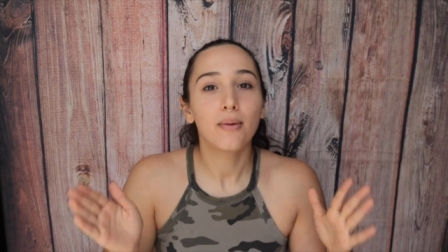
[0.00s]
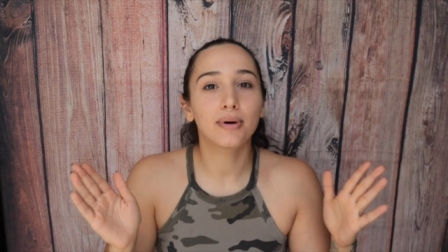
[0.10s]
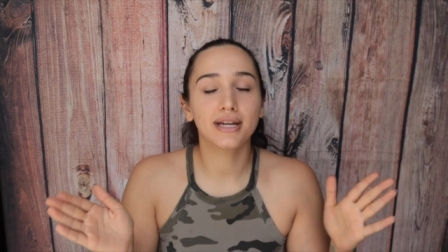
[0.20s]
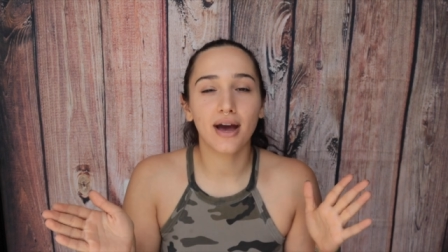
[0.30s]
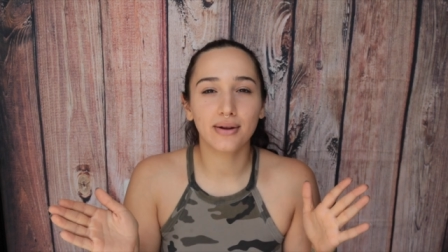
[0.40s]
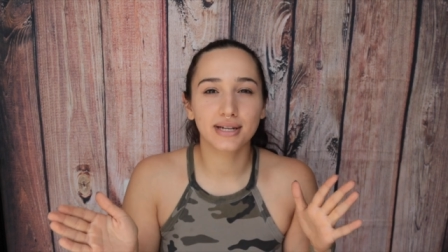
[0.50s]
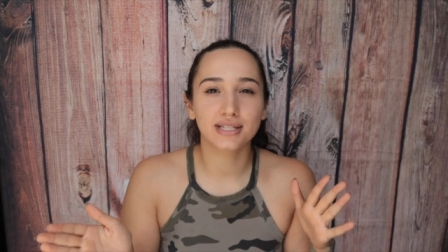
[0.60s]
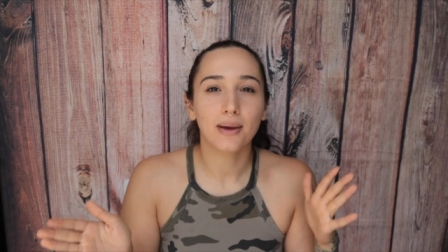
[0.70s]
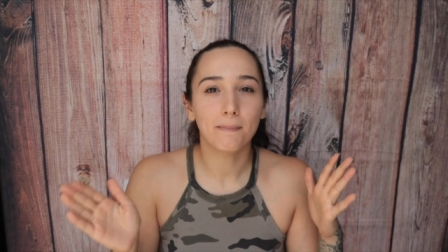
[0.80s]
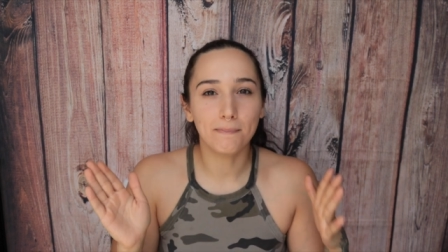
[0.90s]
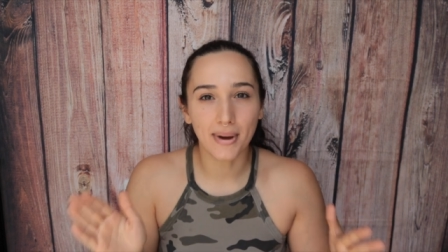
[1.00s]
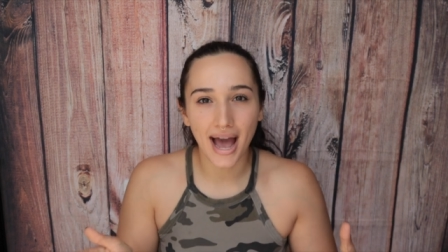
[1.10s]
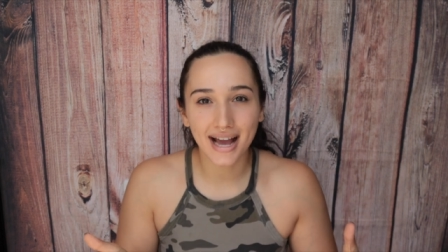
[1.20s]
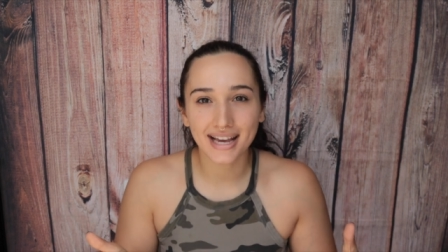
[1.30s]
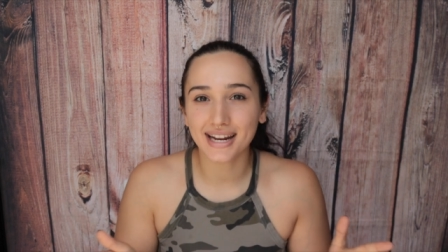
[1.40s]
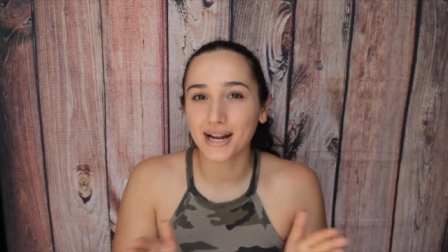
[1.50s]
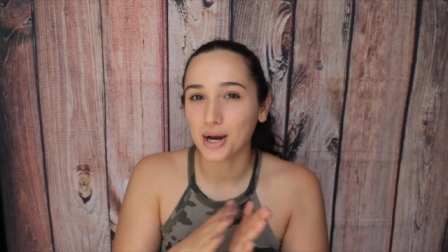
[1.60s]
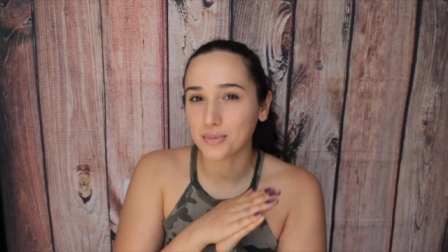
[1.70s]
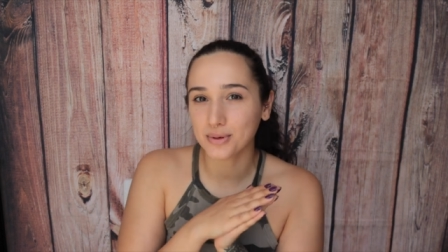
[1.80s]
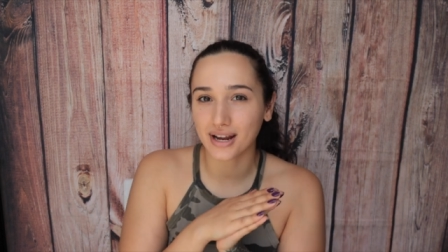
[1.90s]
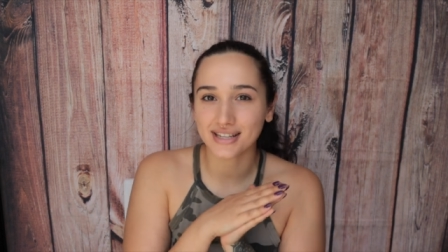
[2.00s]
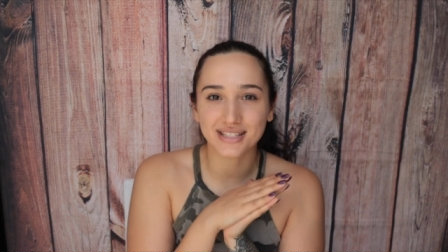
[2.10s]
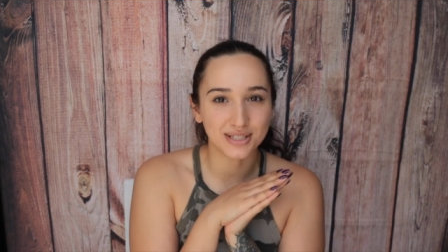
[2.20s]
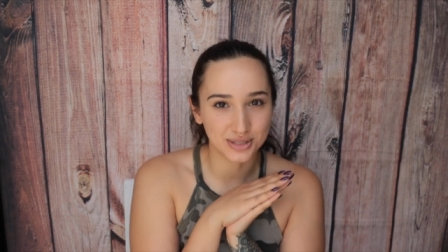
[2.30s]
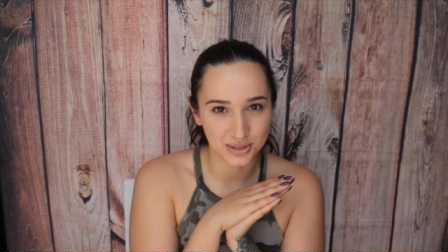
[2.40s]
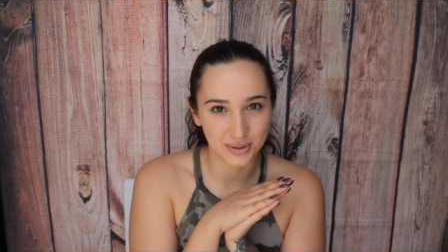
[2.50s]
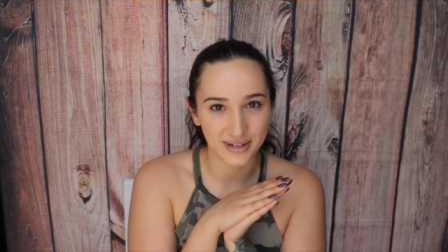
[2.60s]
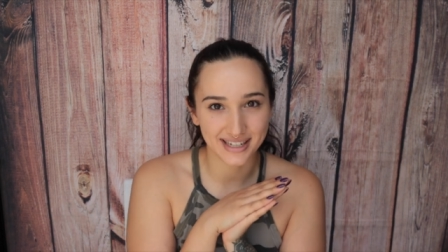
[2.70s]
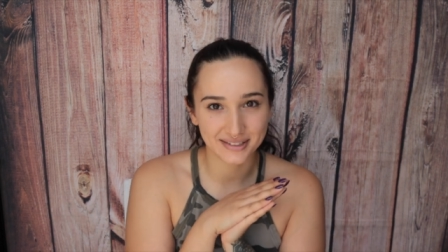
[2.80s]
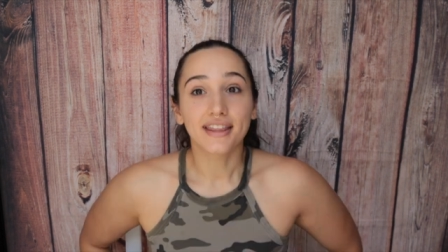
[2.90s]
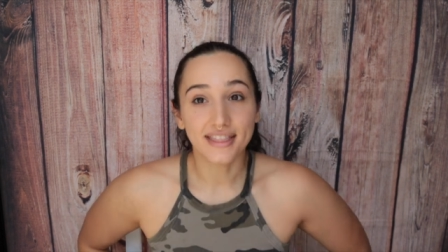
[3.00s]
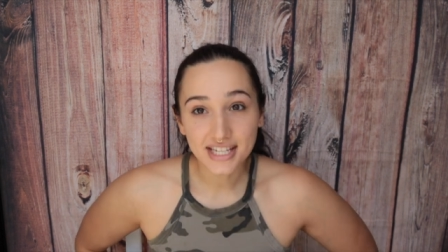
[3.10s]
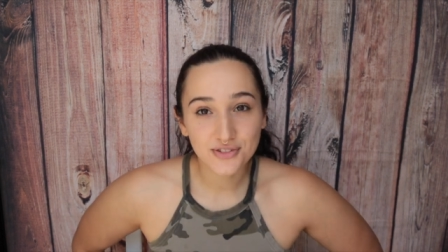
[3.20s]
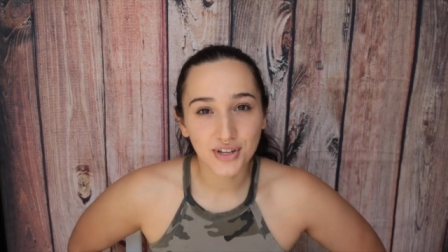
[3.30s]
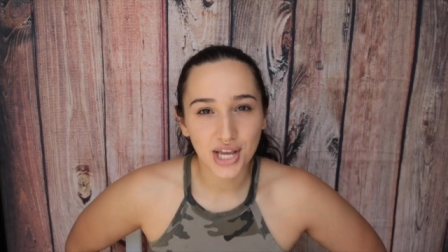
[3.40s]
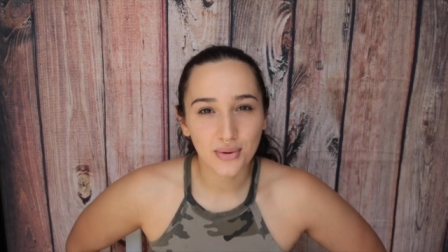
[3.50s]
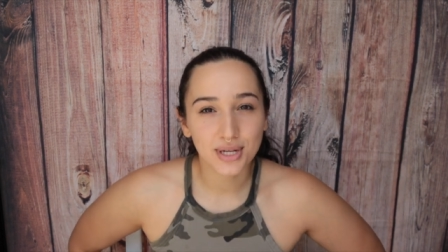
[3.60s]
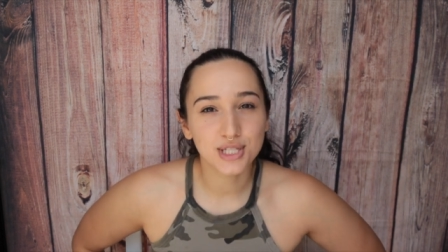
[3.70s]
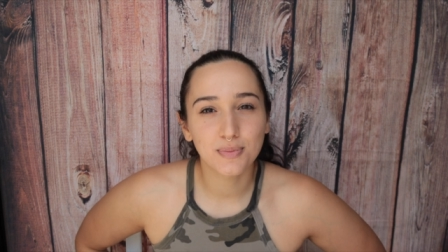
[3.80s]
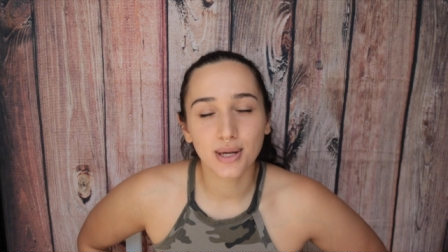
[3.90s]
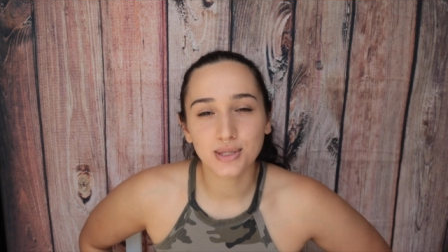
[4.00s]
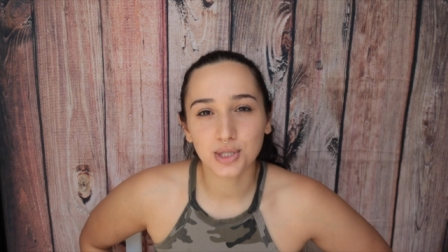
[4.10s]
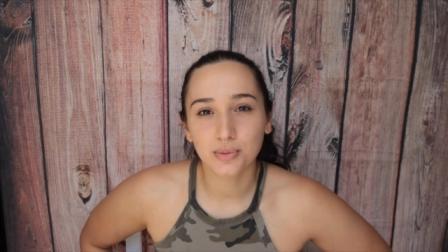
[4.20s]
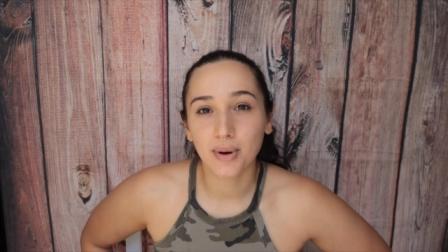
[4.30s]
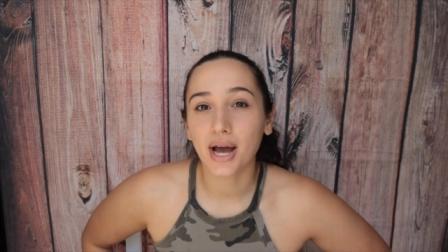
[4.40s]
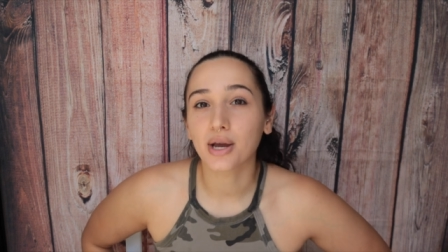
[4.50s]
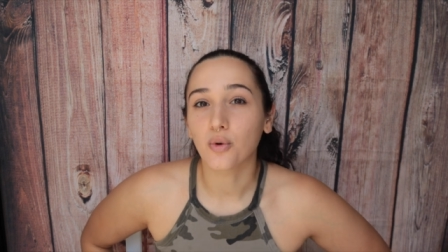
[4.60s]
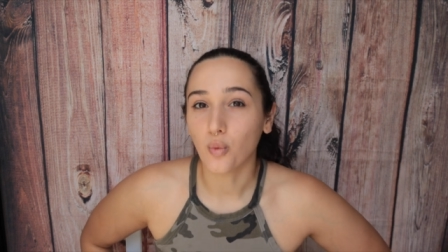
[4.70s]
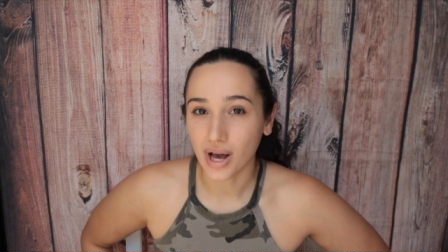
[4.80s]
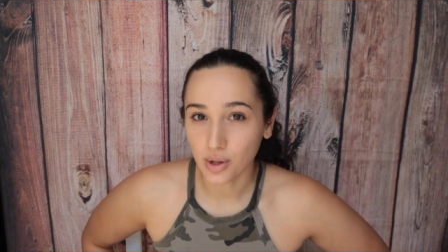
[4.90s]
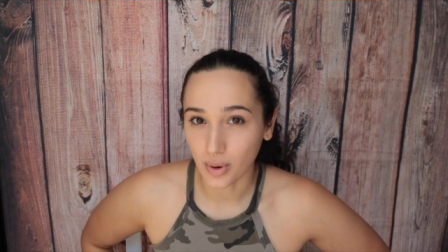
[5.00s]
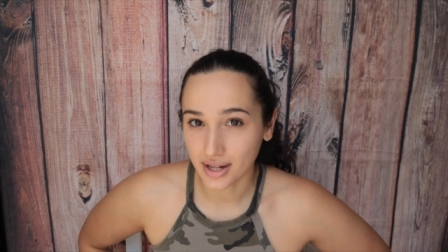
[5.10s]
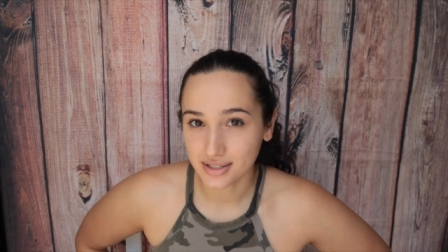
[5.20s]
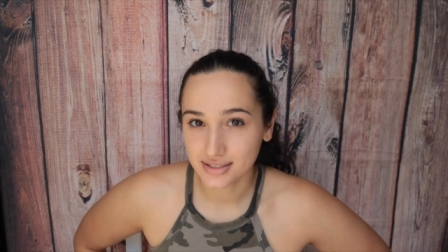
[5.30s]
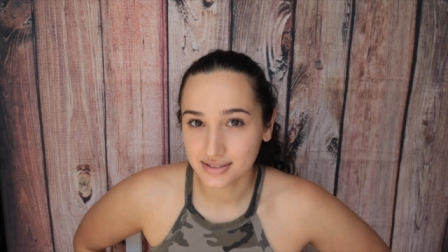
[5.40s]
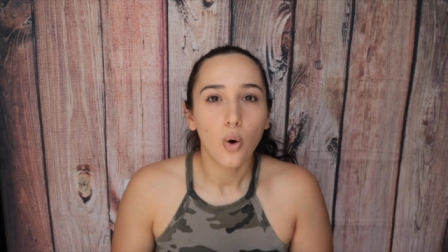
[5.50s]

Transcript: but now it is back and I hope you guys enjoy. This video is sponsored by Well Well.